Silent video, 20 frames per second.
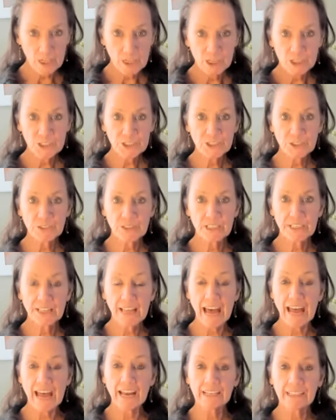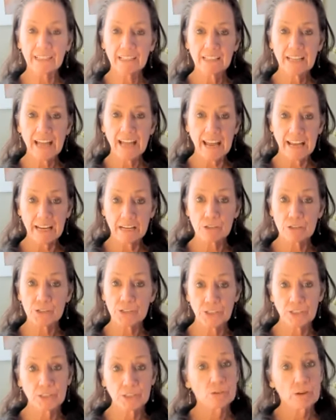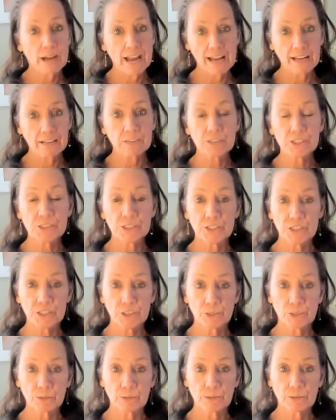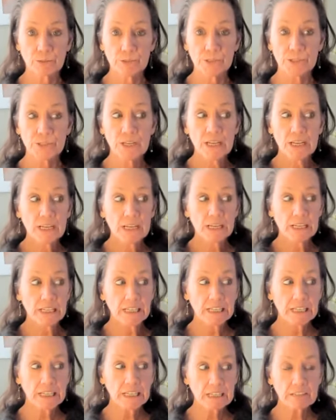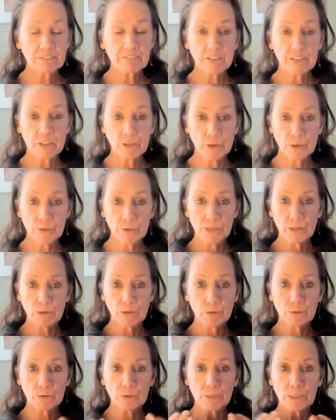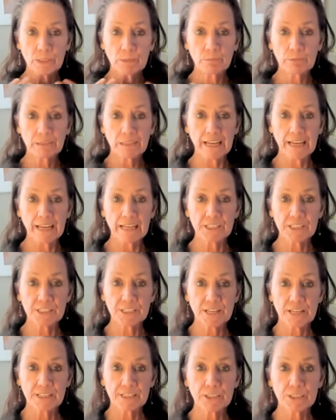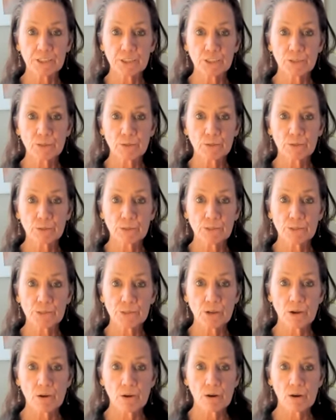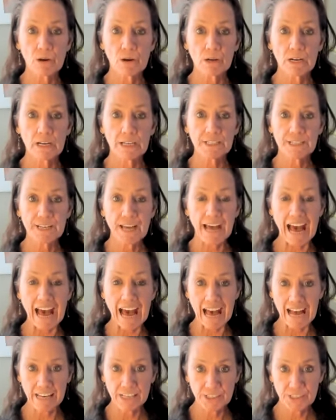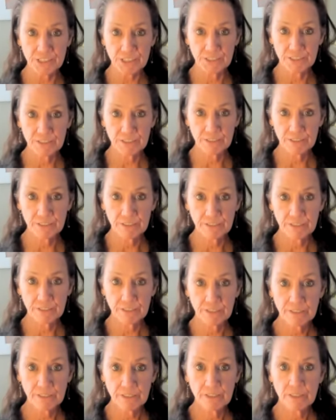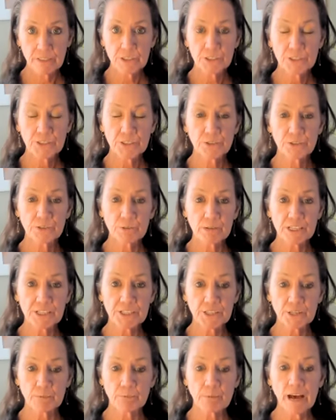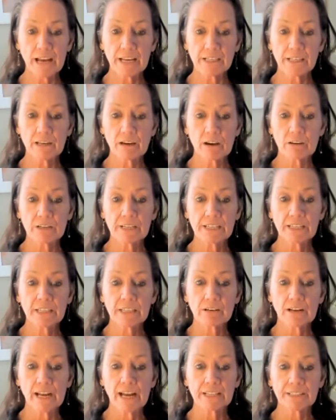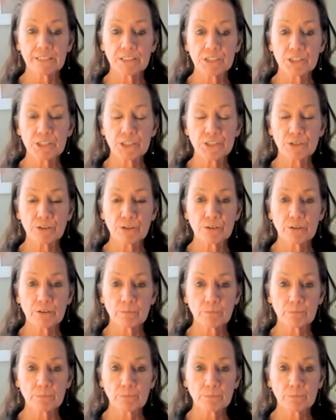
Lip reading: So then that anchors and grounds the shoulders, even though the only place that the shoulders are attached to the rest of the body are here at the sternum.